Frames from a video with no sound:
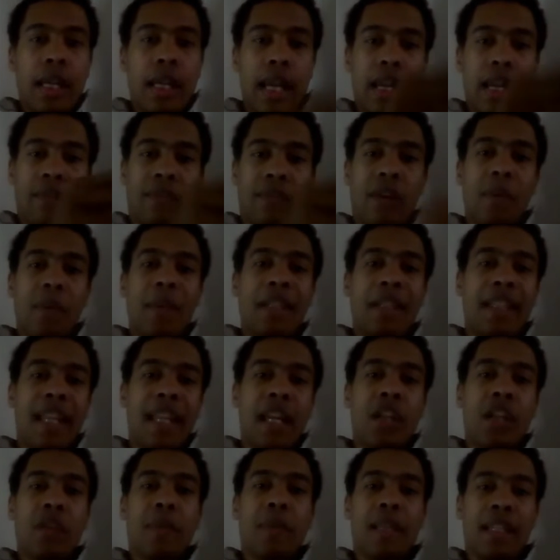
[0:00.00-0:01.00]
and from the
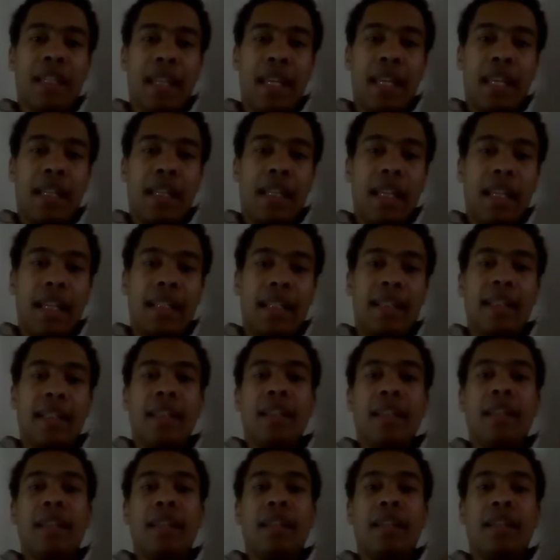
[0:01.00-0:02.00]
Danish West Indies,
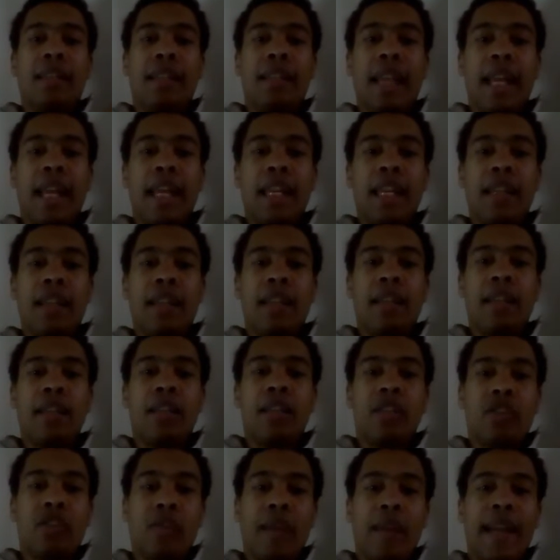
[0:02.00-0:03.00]
they
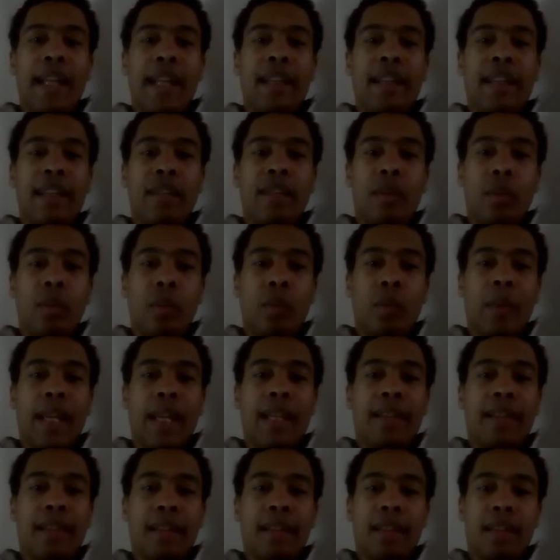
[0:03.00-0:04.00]
traded
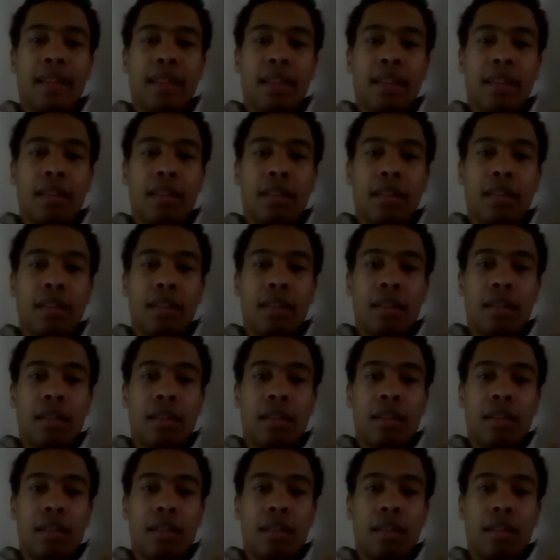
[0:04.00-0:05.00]
with
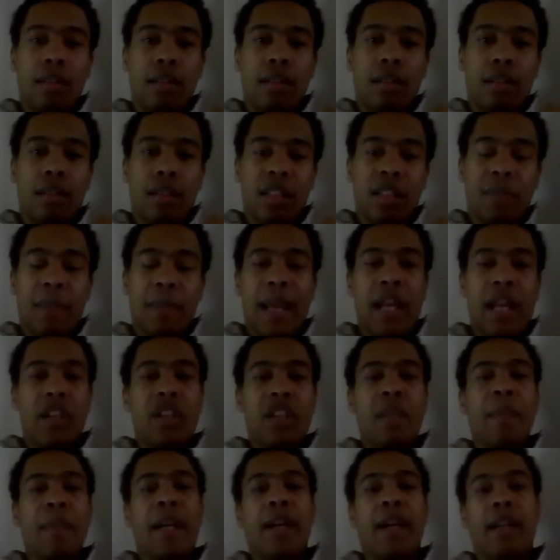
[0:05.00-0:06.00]

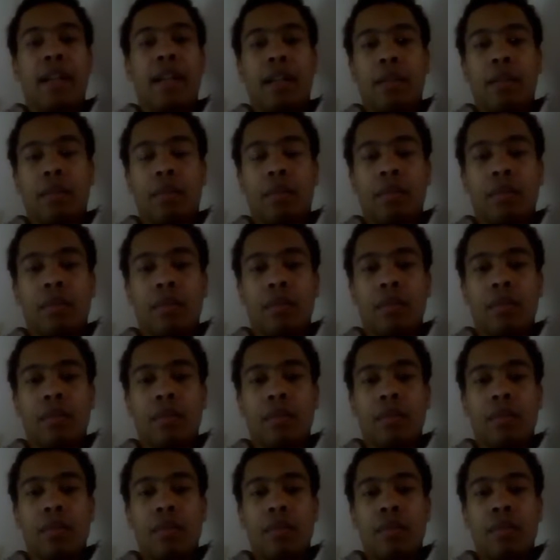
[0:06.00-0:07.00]
Spanish America.
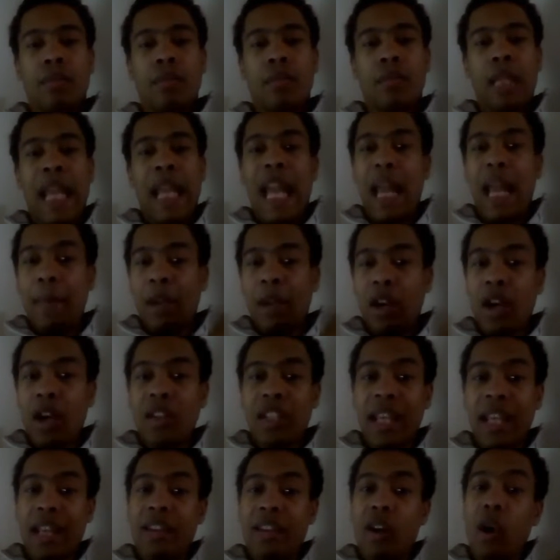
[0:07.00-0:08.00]
And
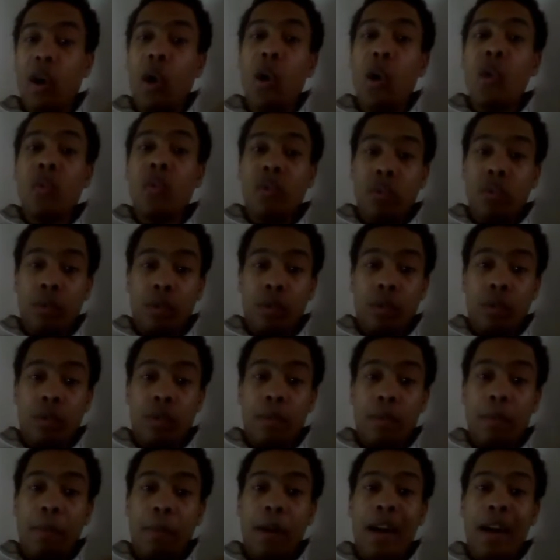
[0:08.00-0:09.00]
because they had their own
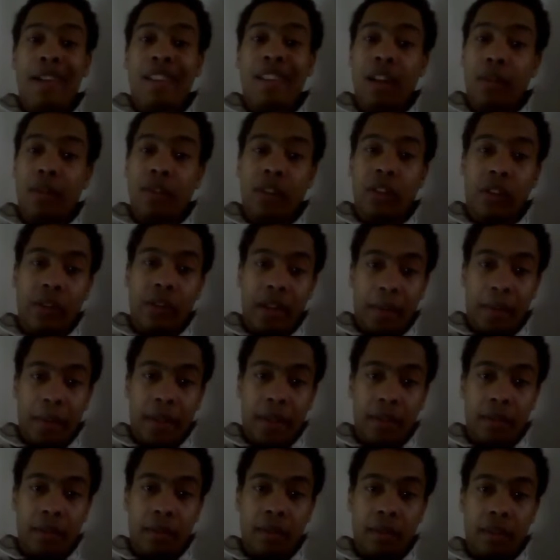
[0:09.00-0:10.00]
part of the
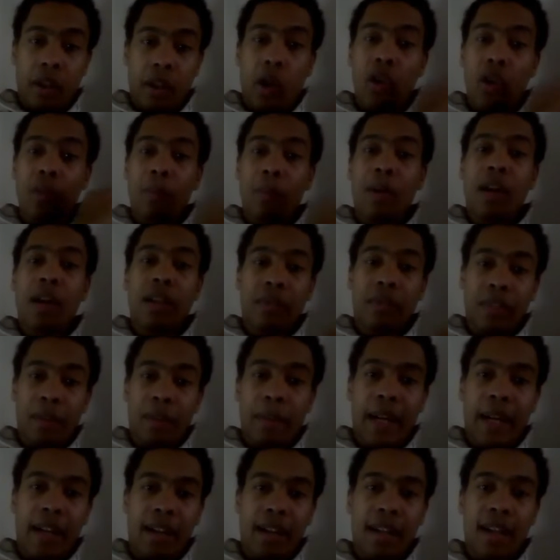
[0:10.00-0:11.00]
Caribbean, their own part of the
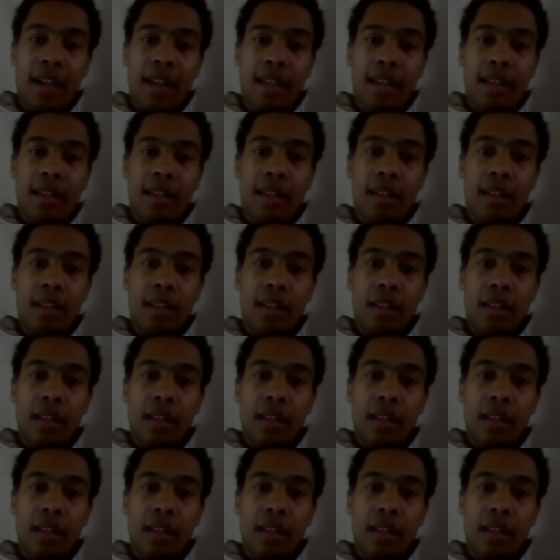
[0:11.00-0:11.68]
Americas,